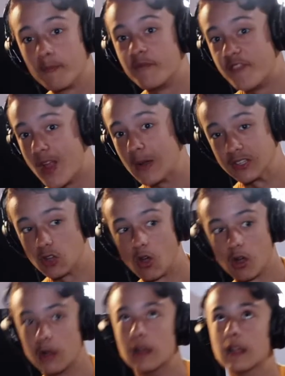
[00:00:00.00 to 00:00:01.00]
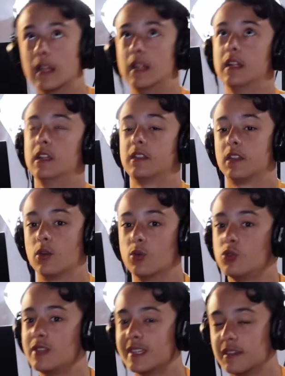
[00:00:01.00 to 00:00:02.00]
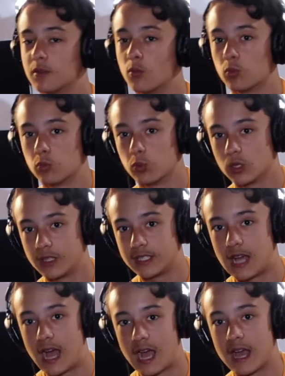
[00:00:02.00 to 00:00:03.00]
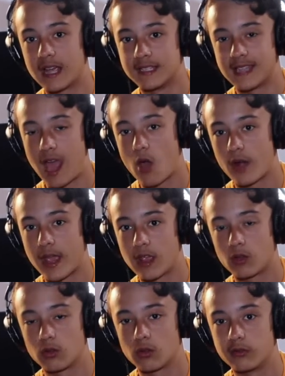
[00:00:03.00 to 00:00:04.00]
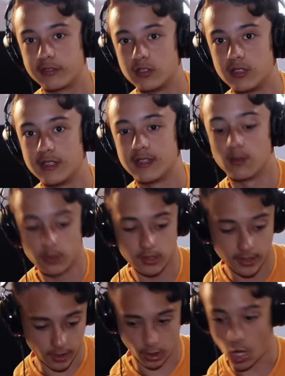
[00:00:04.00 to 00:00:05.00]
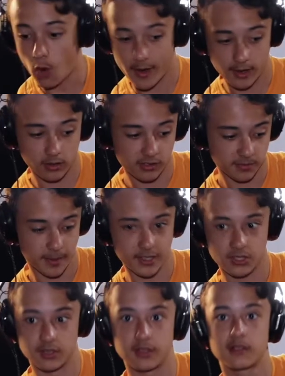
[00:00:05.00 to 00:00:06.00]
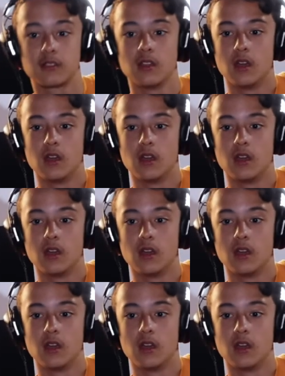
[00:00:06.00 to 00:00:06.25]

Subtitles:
very tall. So you can get really high down angles. You can get really low angles by just